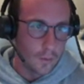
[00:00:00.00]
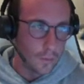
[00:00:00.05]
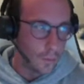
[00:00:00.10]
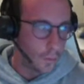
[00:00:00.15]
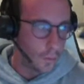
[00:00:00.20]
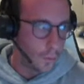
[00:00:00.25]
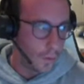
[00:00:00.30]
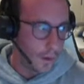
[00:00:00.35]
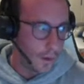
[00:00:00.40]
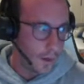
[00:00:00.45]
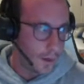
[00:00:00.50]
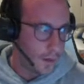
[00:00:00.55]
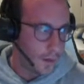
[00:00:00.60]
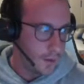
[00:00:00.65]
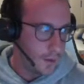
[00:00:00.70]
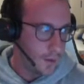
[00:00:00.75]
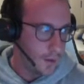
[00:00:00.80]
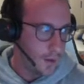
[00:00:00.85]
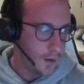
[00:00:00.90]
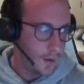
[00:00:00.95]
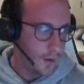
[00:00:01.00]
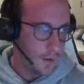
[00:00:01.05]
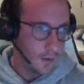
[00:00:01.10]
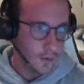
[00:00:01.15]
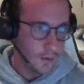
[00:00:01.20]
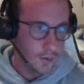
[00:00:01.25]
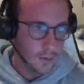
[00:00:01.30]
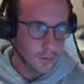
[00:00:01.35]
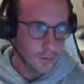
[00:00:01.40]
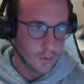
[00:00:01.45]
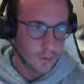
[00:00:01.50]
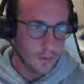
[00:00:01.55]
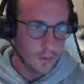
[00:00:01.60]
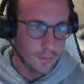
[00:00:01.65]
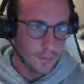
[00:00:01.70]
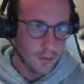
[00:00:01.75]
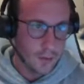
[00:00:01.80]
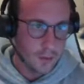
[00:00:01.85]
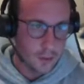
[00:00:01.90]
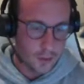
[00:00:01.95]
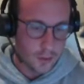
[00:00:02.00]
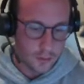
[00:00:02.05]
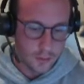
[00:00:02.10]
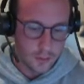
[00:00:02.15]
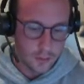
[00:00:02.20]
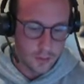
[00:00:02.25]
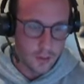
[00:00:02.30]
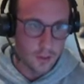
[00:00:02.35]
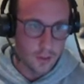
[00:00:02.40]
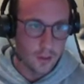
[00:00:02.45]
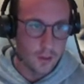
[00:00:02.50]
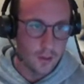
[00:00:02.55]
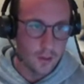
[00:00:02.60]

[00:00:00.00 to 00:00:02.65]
right here. So let me just.